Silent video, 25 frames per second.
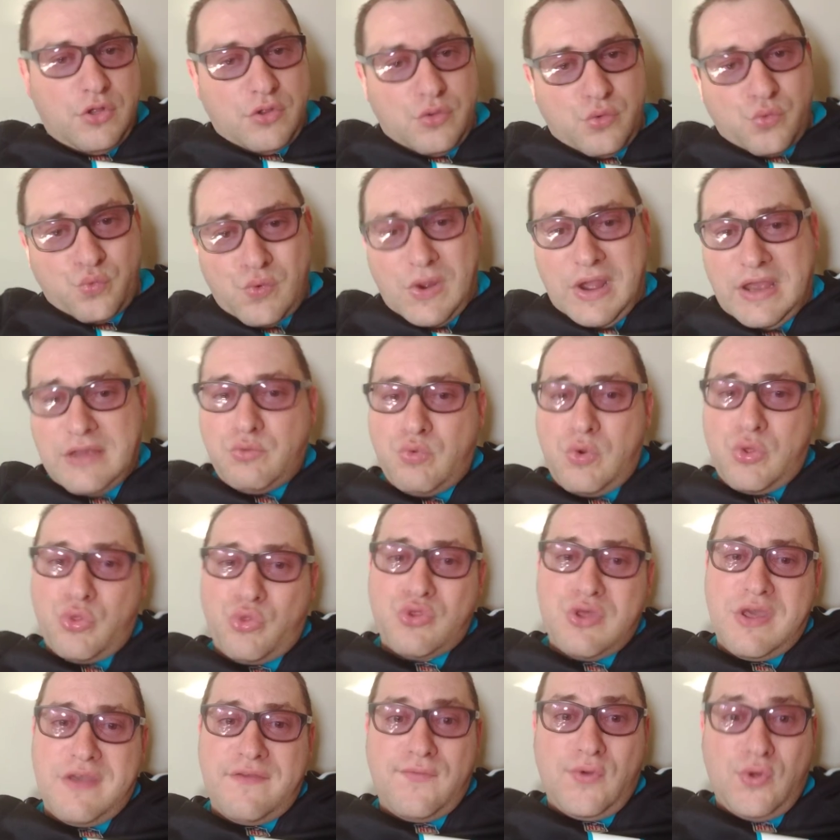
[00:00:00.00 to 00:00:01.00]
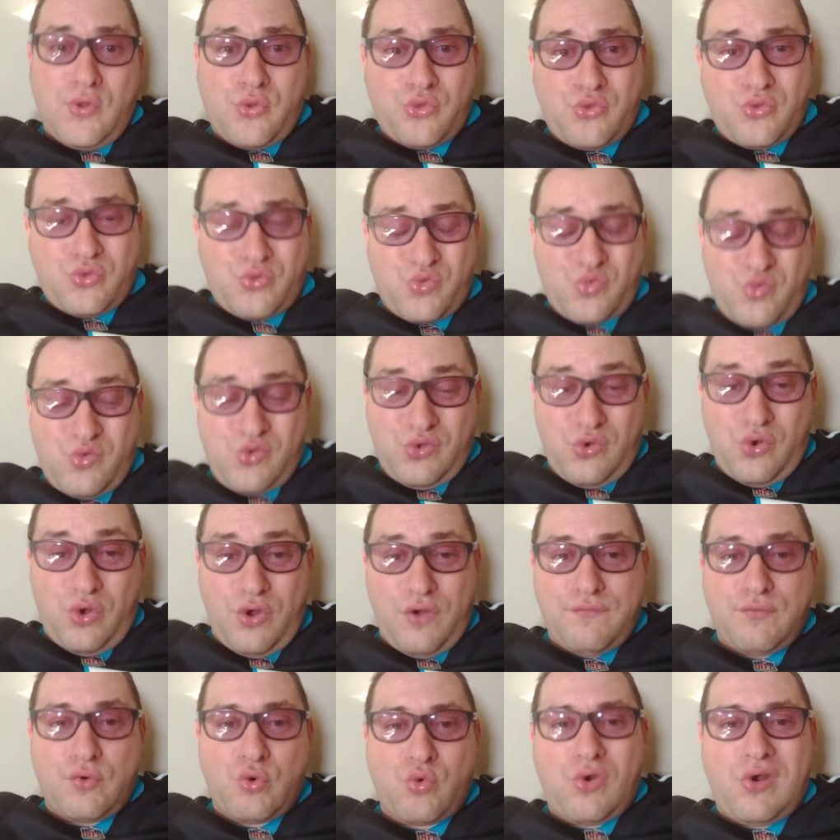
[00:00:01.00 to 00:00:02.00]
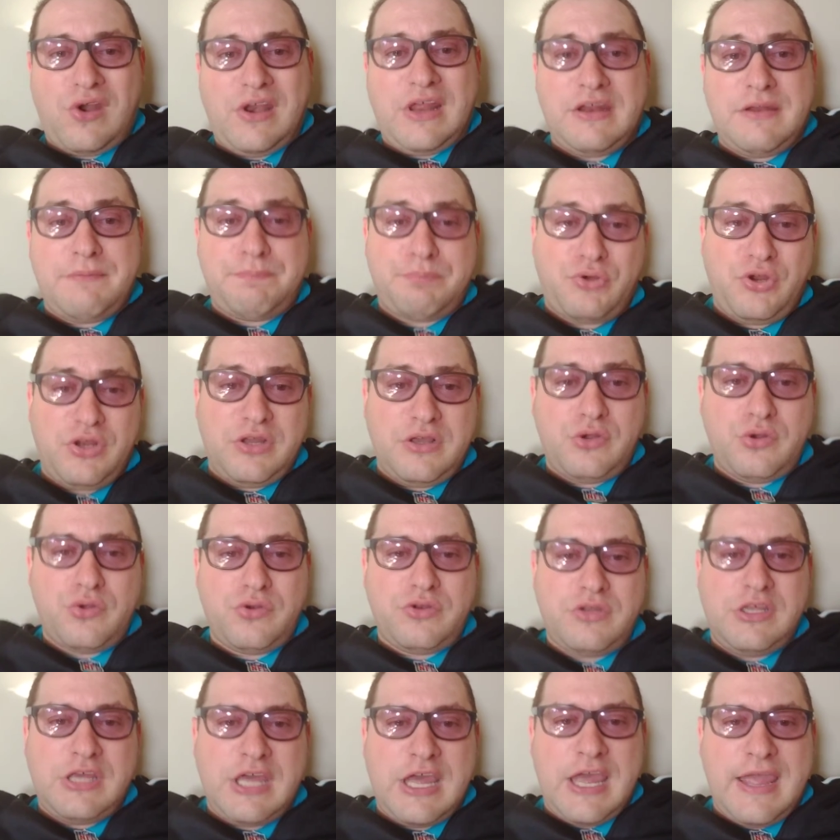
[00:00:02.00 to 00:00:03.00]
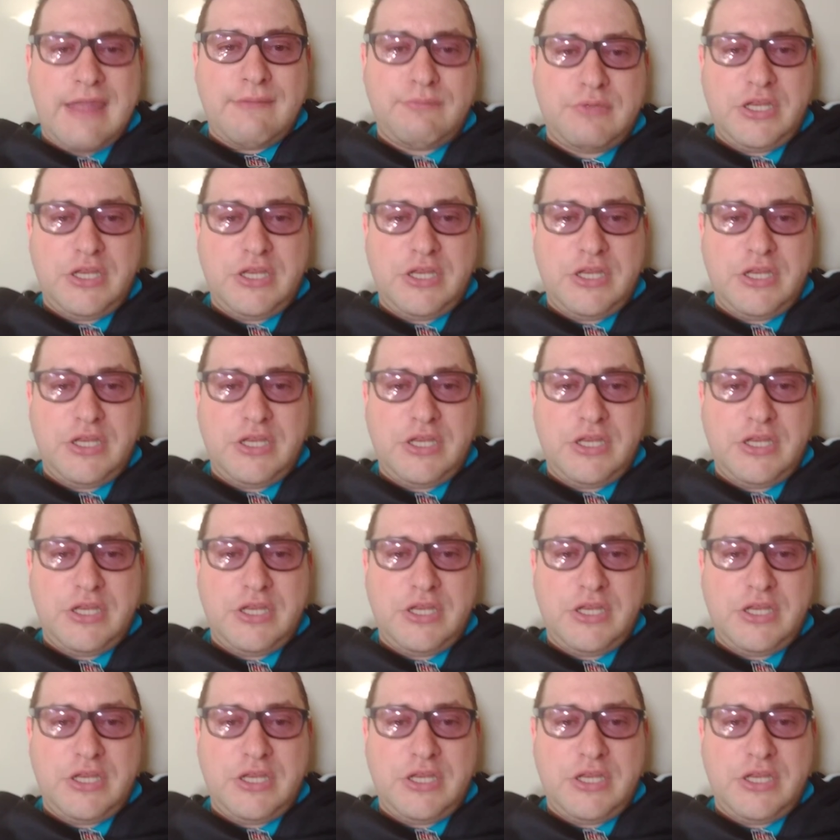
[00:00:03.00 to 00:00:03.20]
Wide receivers overall had a pretty good game.